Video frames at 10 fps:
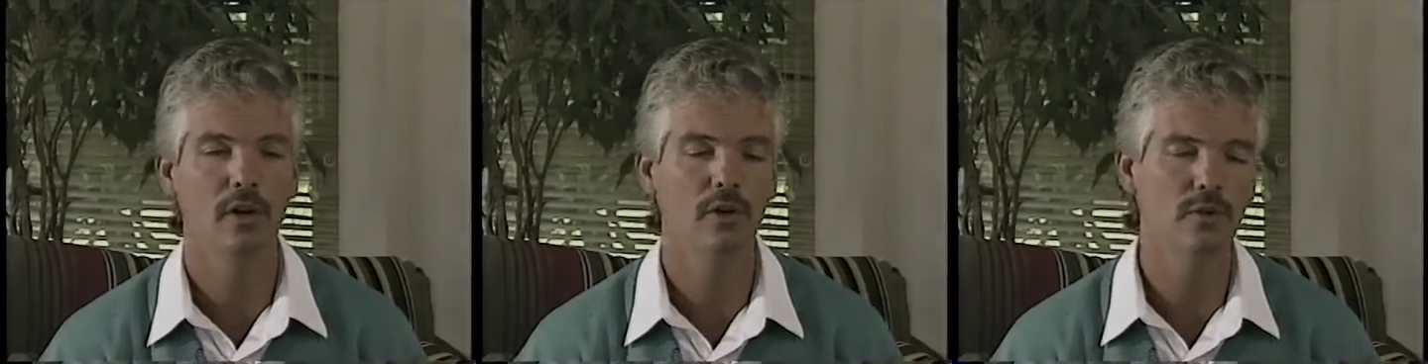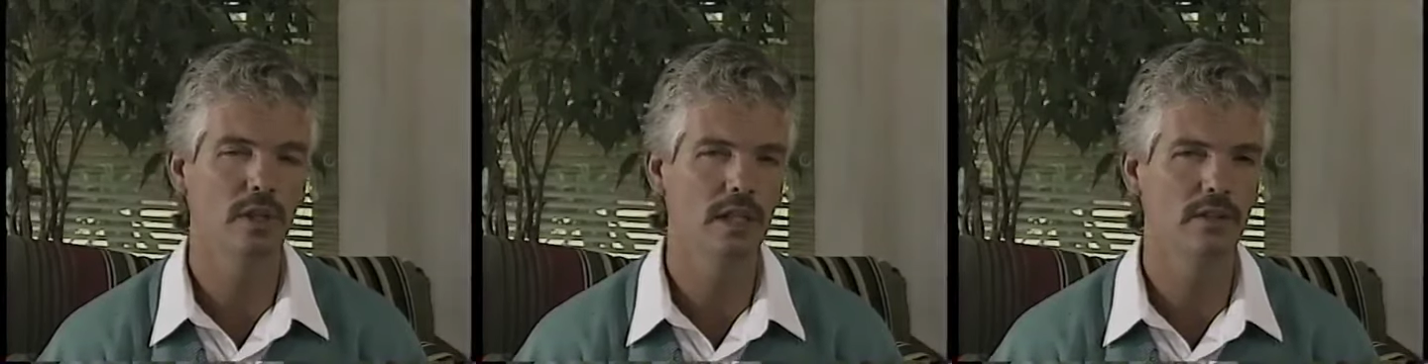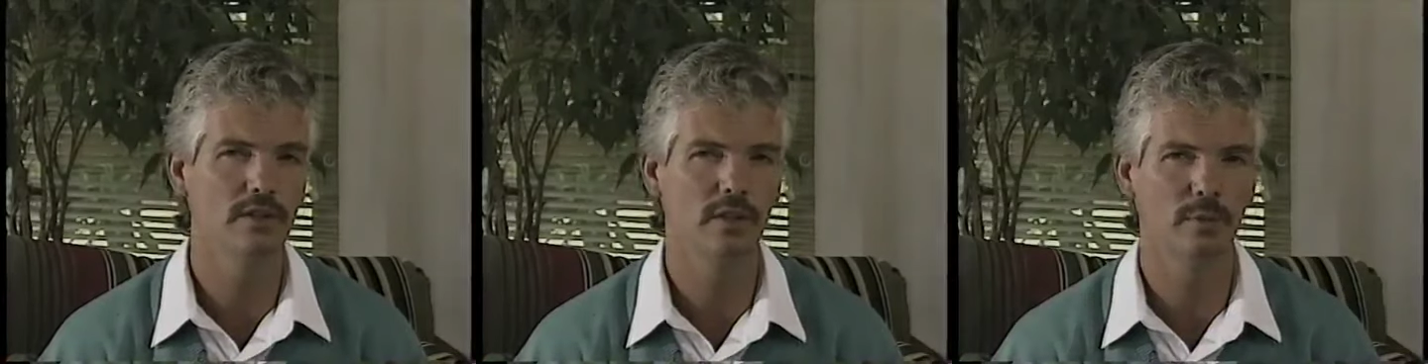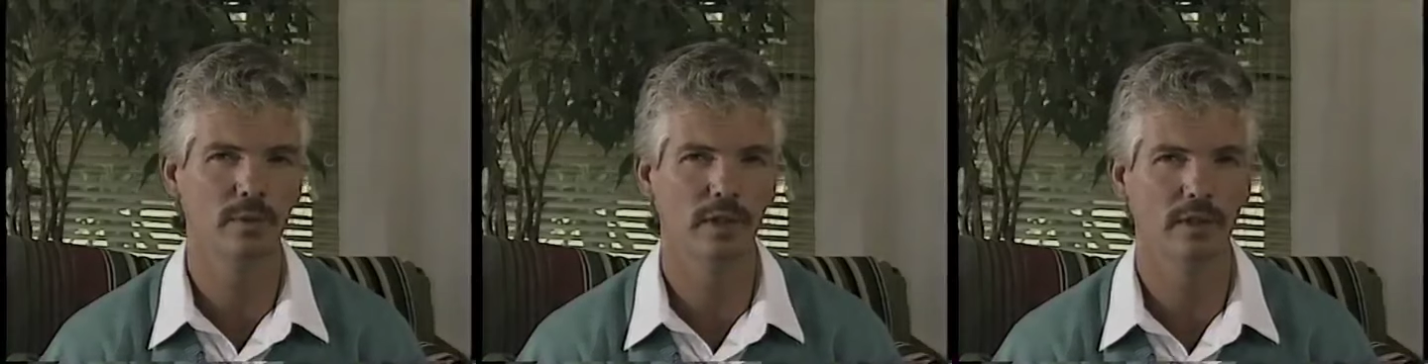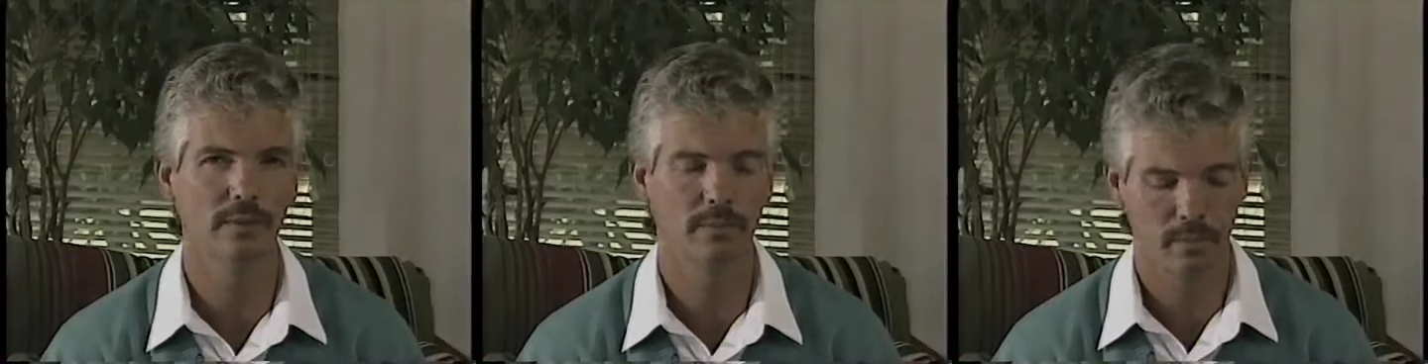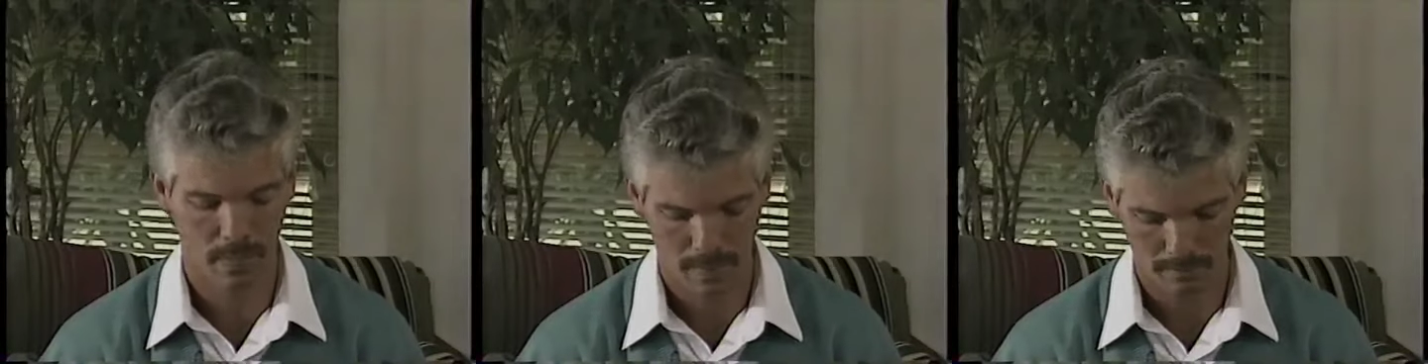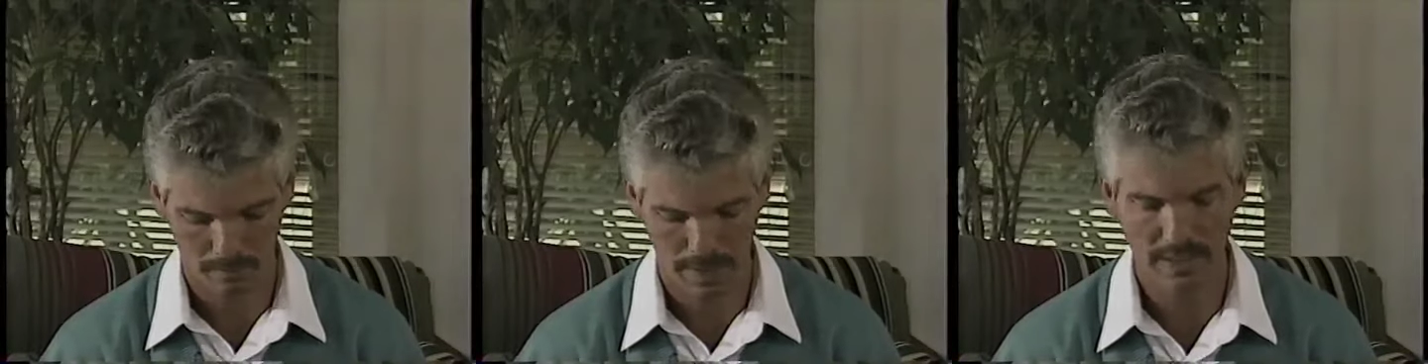Who needs a stimulator?
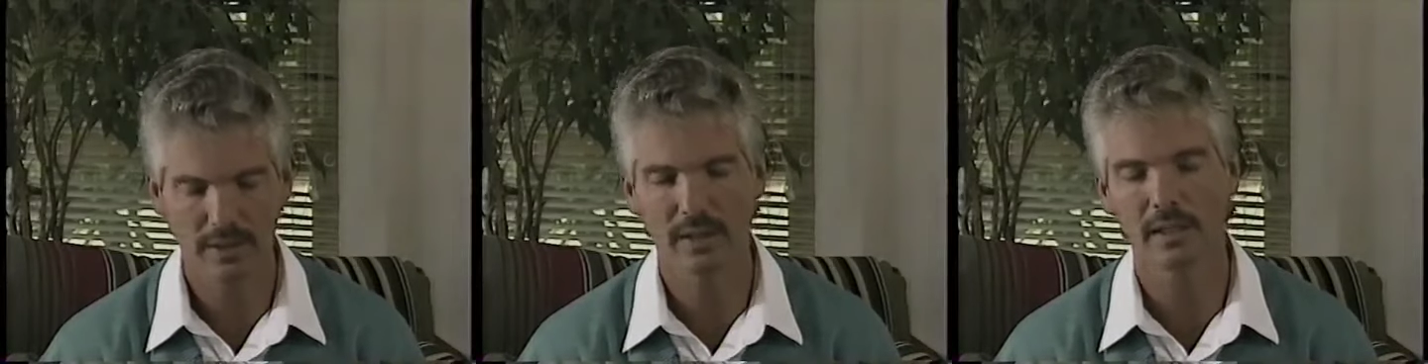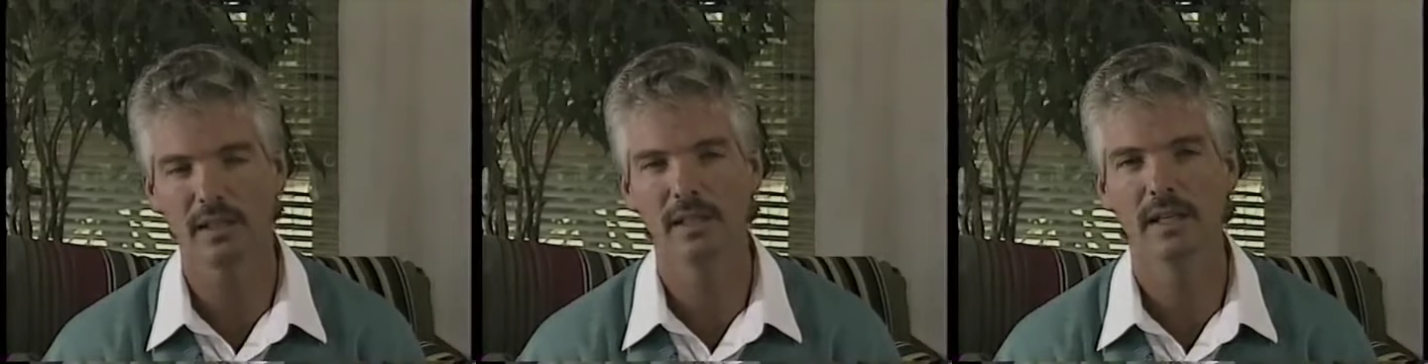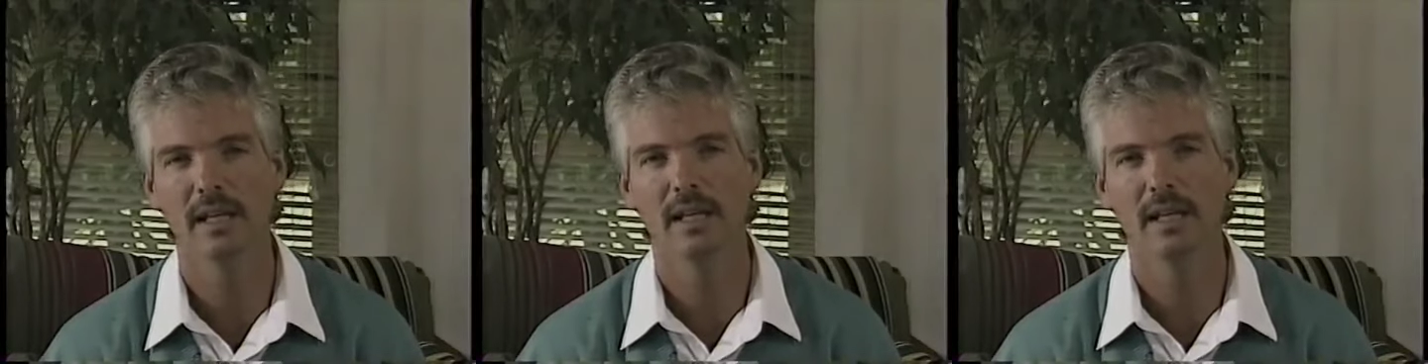Basically,